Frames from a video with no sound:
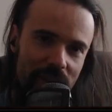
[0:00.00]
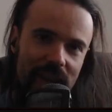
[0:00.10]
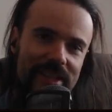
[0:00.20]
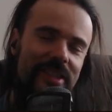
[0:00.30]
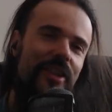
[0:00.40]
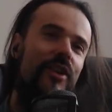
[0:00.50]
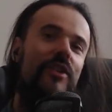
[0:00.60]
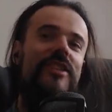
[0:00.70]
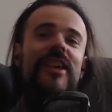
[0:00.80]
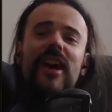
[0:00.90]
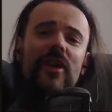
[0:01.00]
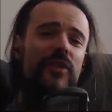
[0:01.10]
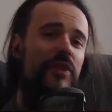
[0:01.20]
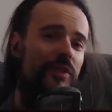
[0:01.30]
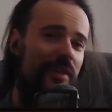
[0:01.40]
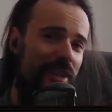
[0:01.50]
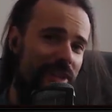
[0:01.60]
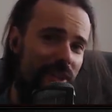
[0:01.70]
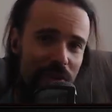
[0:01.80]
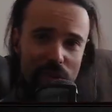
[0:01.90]
guys and girls, how you doing?
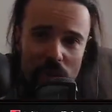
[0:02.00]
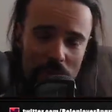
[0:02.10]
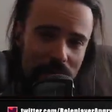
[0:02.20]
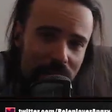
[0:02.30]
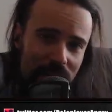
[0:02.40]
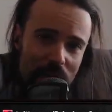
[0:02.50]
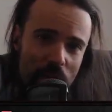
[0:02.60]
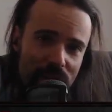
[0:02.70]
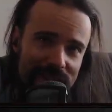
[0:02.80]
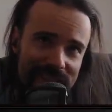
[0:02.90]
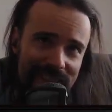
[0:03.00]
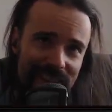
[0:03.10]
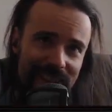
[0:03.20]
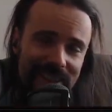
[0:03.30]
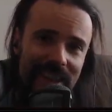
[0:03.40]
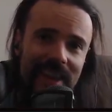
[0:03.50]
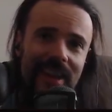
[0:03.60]
That's Anger Roleplay here once again,